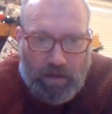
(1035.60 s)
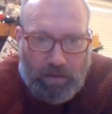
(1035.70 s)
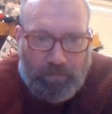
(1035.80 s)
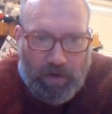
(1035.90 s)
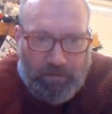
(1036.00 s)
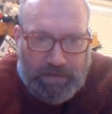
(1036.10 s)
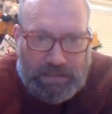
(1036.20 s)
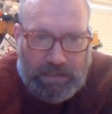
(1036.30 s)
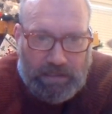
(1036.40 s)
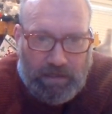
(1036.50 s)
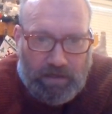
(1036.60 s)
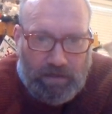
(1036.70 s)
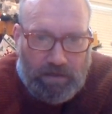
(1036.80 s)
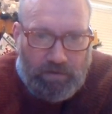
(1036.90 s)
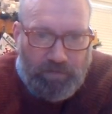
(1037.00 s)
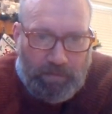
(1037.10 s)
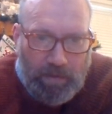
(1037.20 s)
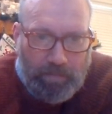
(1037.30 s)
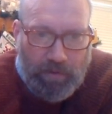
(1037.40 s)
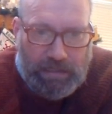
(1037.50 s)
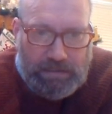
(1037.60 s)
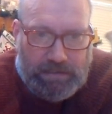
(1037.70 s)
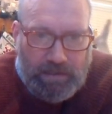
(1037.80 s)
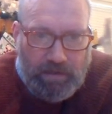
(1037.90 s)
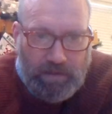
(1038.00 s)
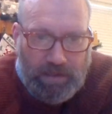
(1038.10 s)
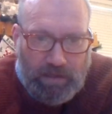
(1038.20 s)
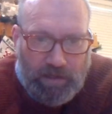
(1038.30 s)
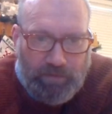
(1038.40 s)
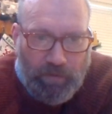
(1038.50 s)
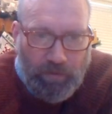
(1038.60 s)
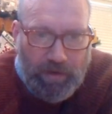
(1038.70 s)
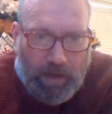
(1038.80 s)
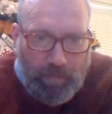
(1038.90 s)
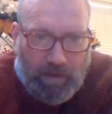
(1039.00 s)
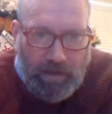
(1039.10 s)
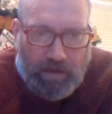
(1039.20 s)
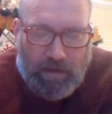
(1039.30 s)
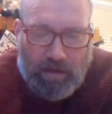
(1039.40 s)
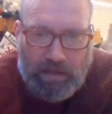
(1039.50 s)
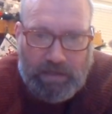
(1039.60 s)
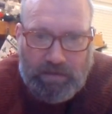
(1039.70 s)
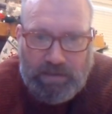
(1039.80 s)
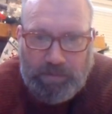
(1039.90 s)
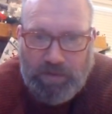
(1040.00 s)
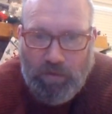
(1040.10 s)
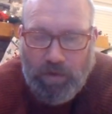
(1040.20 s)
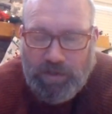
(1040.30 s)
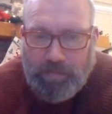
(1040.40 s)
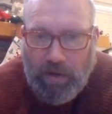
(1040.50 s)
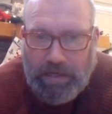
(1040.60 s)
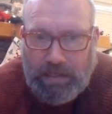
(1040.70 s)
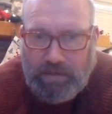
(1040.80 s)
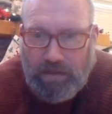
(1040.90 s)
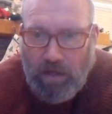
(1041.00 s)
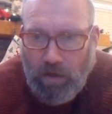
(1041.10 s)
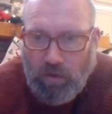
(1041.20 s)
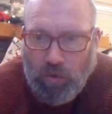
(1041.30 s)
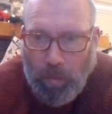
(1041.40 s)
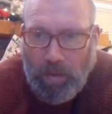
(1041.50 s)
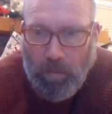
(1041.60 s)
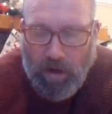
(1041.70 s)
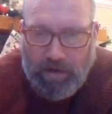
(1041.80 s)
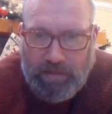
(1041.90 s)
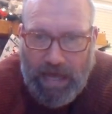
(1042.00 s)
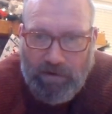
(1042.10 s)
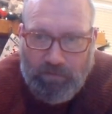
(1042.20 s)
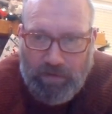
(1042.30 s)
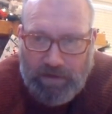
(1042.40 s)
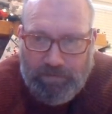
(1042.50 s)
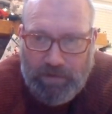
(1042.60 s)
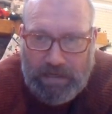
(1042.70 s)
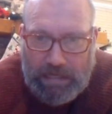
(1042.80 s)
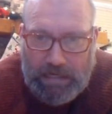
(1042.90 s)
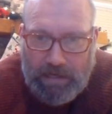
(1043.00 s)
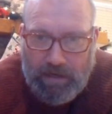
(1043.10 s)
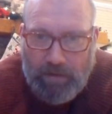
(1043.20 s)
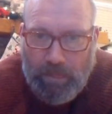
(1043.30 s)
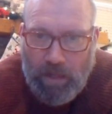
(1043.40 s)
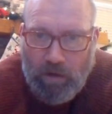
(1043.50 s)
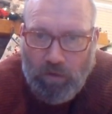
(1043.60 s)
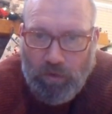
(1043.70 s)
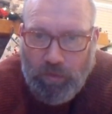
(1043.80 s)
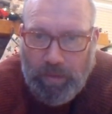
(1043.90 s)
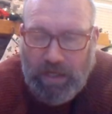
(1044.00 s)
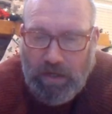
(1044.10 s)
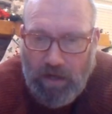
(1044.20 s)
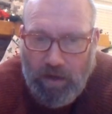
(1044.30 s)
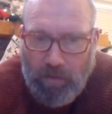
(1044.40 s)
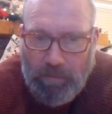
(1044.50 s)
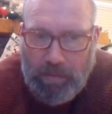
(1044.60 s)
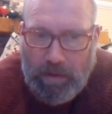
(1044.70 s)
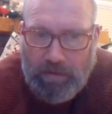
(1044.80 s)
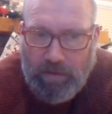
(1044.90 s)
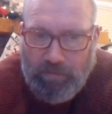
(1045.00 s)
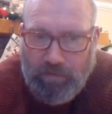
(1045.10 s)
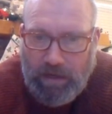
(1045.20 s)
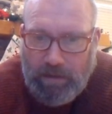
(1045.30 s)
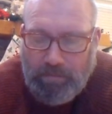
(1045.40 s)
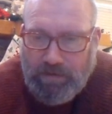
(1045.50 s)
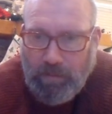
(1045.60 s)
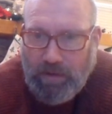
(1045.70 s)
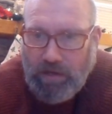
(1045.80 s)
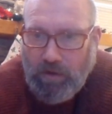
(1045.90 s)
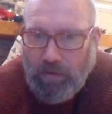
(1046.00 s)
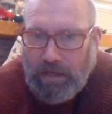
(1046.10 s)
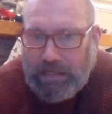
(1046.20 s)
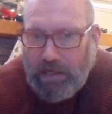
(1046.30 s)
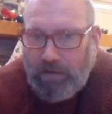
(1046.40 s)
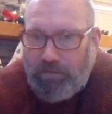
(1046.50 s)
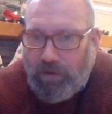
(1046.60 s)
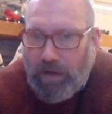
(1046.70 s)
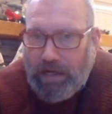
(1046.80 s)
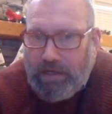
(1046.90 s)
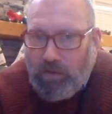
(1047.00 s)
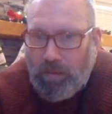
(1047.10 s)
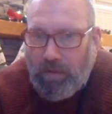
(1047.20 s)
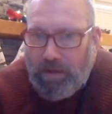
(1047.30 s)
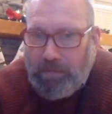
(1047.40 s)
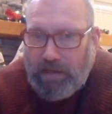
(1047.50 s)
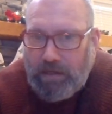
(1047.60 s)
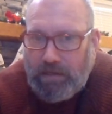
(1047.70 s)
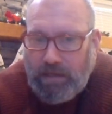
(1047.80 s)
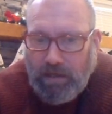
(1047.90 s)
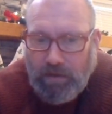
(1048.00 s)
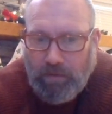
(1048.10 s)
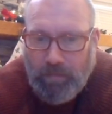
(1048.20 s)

privacy, freedom of the press, legalized phone tapping, interception of correspondence. Do we want that fate for Canada, or do we not want? We want the freedoms that we currently take for granted. Do we want them to continue?